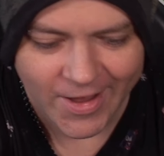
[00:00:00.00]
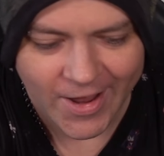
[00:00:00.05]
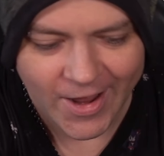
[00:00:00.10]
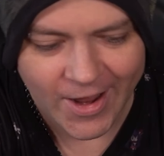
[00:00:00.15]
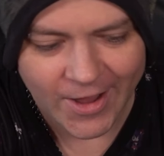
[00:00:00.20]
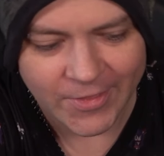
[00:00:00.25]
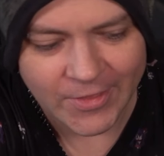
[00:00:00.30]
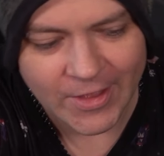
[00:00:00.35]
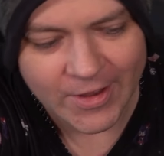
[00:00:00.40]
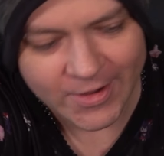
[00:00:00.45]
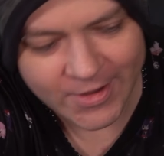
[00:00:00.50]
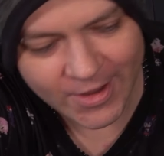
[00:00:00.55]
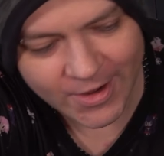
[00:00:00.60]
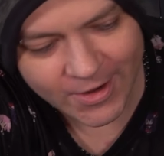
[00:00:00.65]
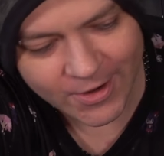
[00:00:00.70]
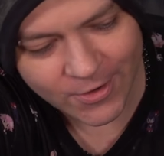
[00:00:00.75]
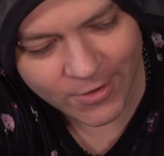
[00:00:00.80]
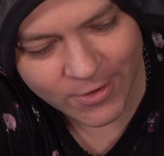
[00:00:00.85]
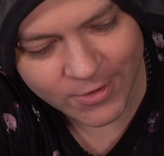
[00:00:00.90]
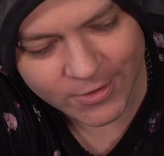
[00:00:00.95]
And then
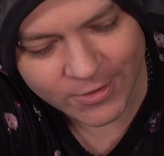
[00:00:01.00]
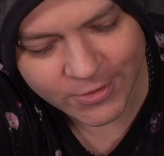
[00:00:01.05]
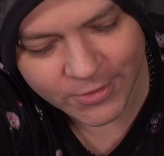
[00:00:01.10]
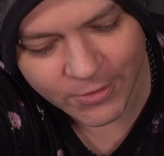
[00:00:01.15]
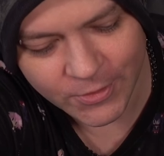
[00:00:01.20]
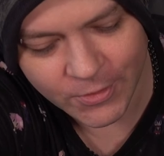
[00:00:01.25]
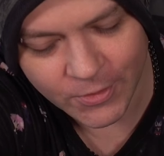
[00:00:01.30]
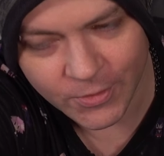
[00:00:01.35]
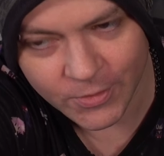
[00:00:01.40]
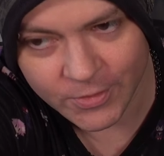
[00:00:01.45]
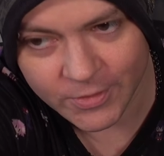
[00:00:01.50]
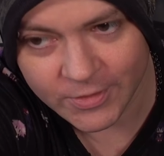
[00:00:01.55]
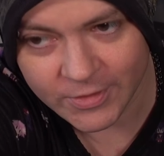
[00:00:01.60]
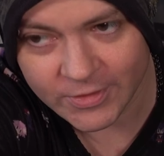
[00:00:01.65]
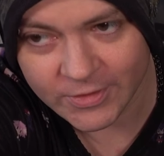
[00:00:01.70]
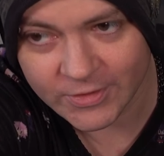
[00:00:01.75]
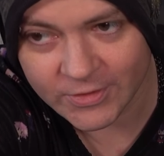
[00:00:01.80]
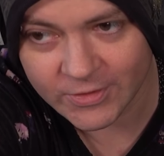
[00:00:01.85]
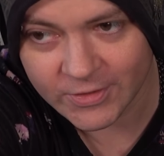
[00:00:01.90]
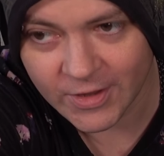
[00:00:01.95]
getting her to
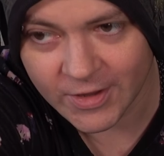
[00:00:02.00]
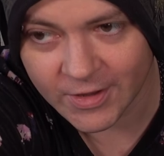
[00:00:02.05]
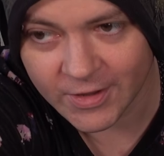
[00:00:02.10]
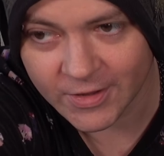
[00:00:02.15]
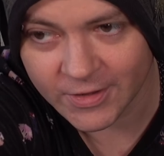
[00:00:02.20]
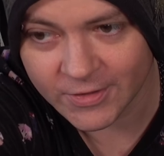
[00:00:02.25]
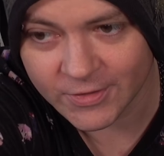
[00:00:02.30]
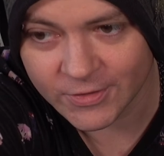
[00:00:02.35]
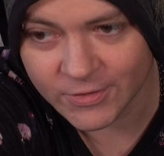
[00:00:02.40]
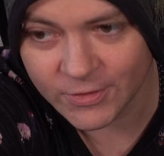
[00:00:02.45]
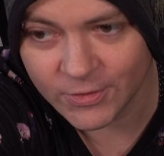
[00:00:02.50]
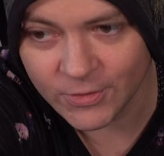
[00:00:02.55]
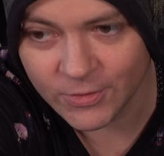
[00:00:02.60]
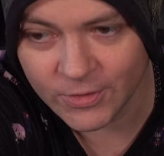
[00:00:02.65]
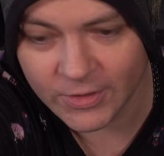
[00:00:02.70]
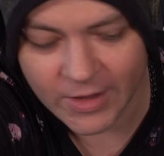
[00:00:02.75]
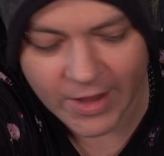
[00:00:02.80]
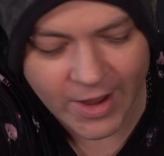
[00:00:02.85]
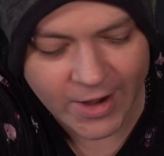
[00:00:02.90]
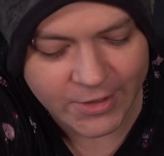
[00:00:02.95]
stick to
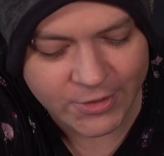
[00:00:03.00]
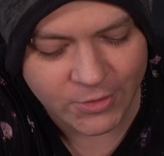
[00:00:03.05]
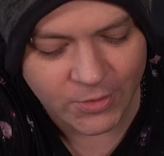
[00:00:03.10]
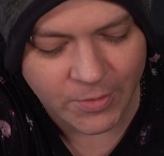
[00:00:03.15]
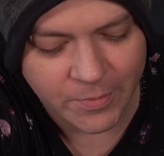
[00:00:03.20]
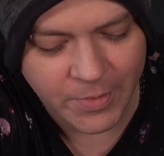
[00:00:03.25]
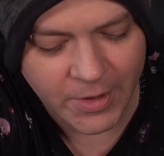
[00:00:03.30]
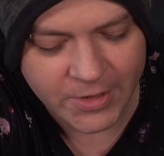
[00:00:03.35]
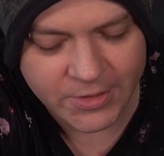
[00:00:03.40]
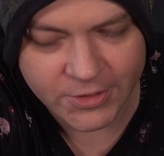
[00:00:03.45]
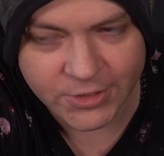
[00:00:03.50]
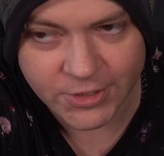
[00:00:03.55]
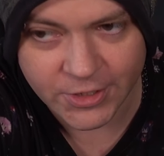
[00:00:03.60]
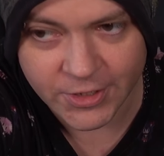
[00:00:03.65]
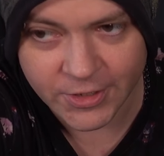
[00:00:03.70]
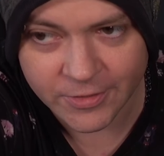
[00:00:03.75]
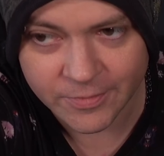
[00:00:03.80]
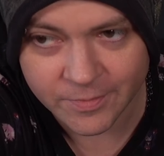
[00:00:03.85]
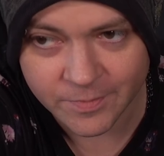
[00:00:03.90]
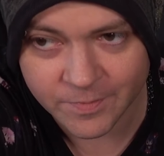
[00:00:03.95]
the actual bed
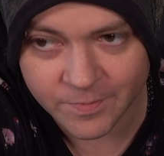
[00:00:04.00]
sheet,